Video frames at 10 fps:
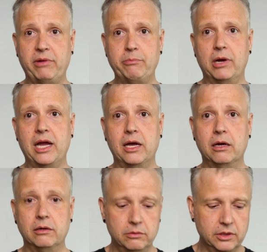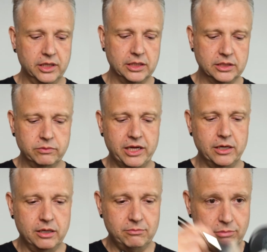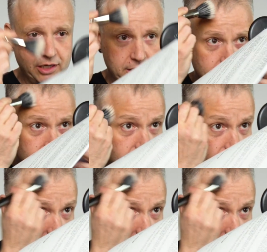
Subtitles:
my brow. I got sweat on my brow.